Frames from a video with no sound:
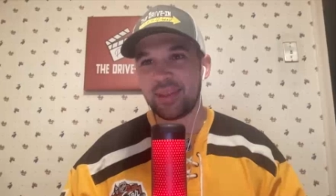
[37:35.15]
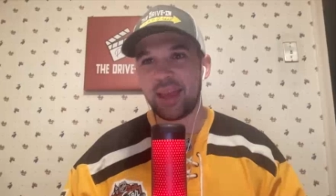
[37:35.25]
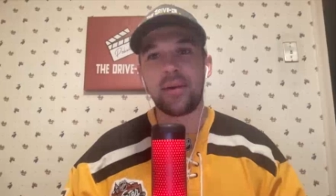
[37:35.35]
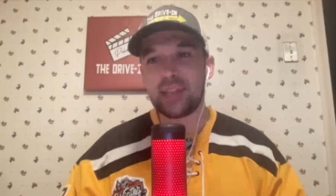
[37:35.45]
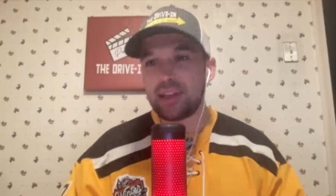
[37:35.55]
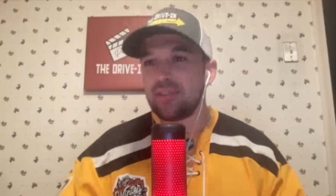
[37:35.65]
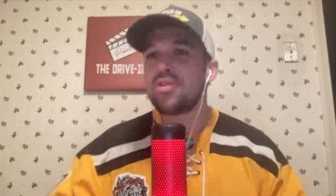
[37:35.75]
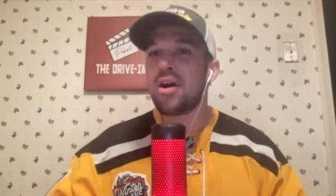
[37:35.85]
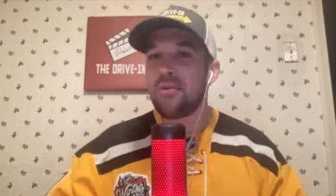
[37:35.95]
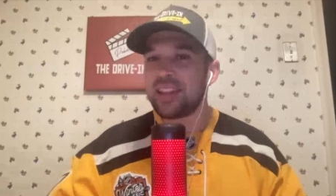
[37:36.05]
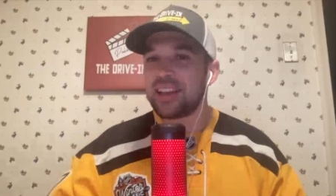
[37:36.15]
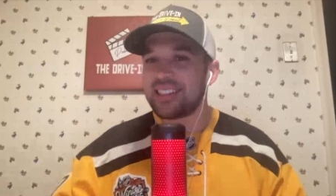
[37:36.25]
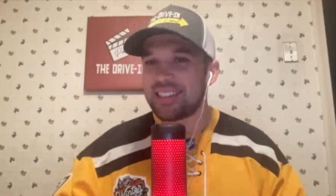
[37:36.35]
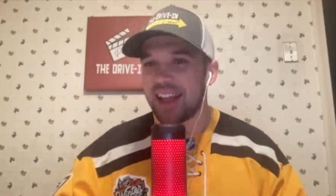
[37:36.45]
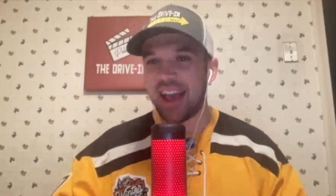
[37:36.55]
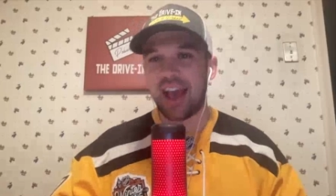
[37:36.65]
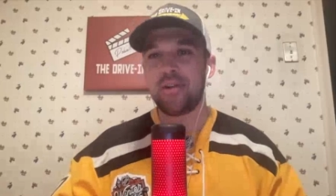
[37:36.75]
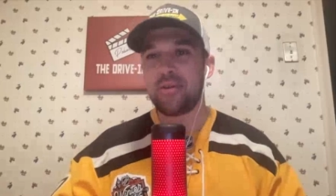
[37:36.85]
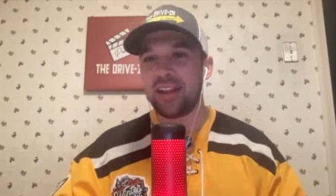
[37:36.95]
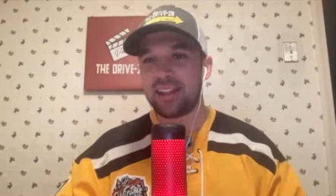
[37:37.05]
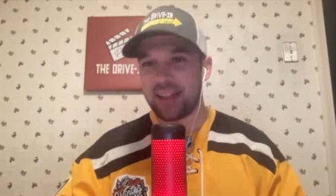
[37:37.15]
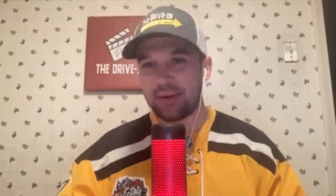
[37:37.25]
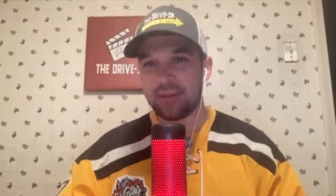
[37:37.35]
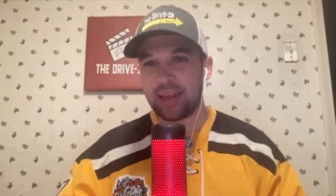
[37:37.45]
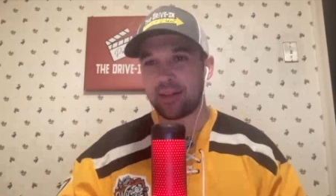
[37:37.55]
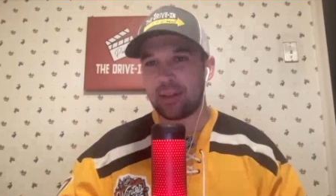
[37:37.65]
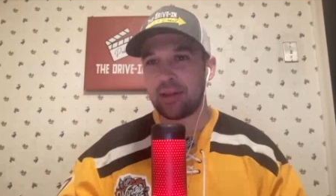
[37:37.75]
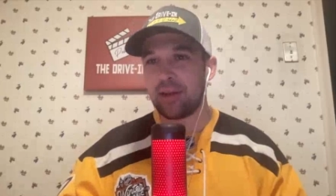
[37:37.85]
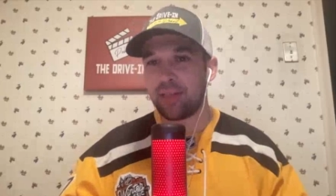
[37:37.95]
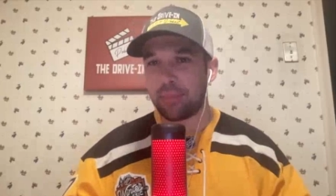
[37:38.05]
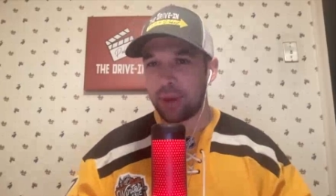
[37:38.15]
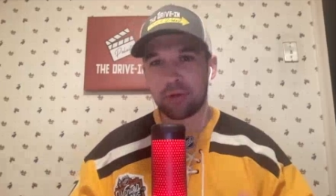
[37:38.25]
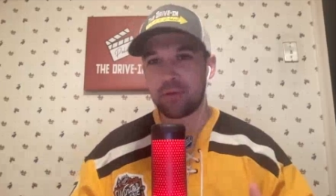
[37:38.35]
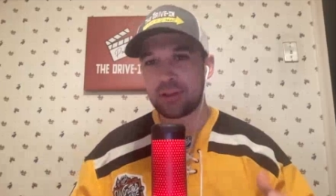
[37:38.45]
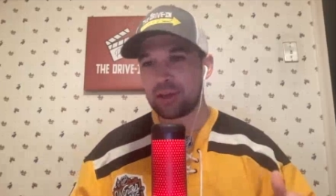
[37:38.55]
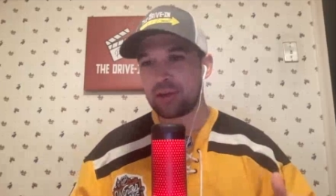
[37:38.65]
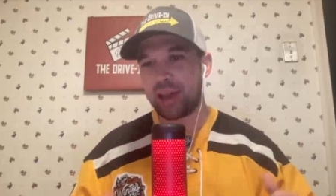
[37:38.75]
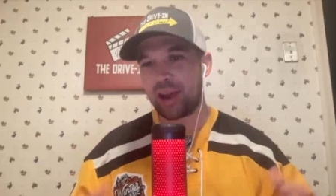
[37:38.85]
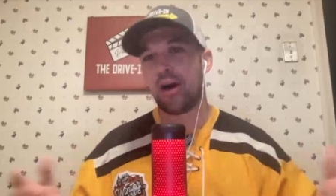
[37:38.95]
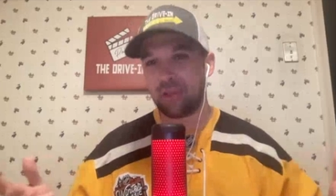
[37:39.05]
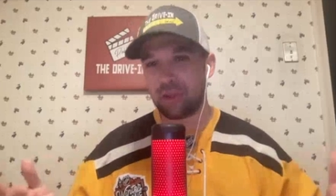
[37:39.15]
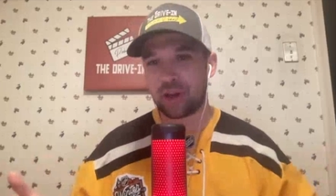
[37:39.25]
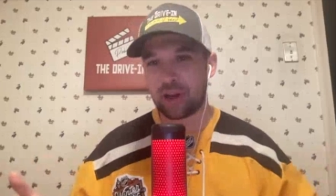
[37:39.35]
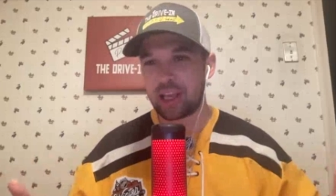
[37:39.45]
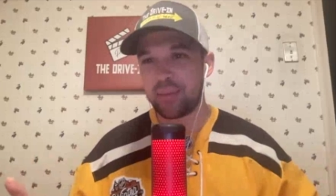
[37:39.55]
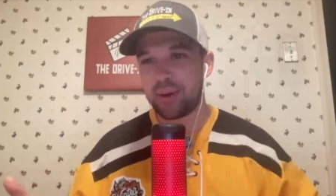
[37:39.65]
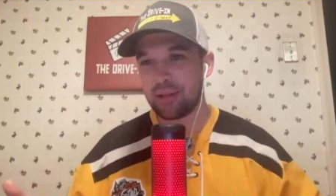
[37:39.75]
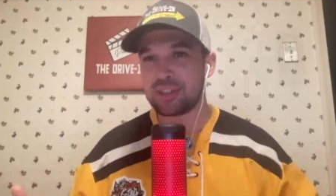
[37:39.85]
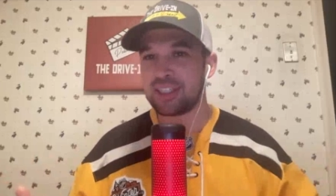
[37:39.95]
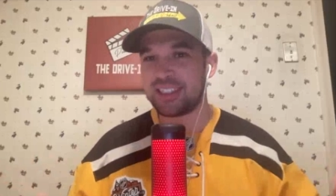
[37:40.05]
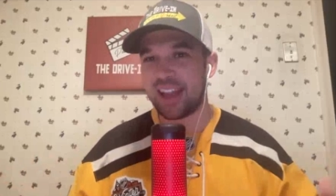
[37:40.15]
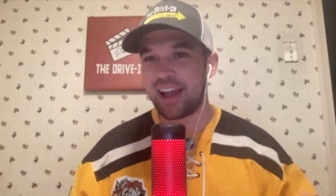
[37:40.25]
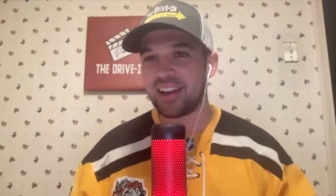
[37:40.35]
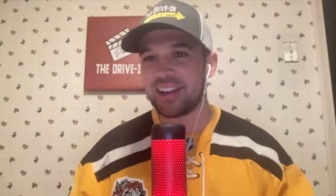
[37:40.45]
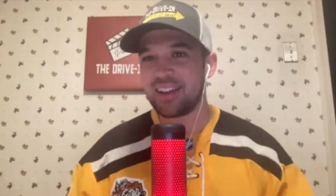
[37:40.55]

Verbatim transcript: Yeah. Did I, you know when they said Henry that they were like, you know, the big reveal? Did you like, oh, they're talking about Lucy's dad?